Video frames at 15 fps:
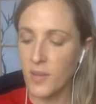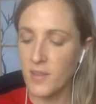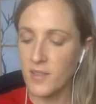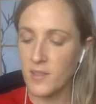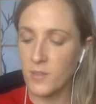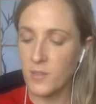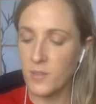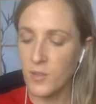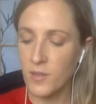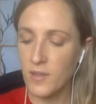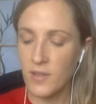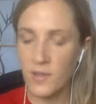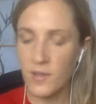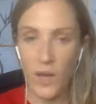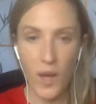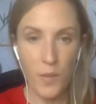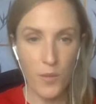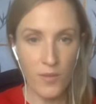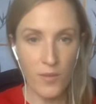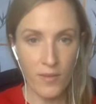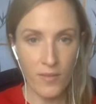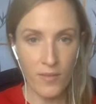I did one on
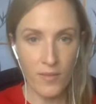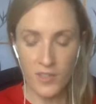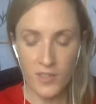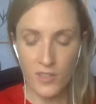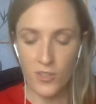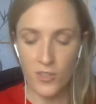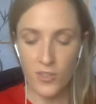moving from fear to joy,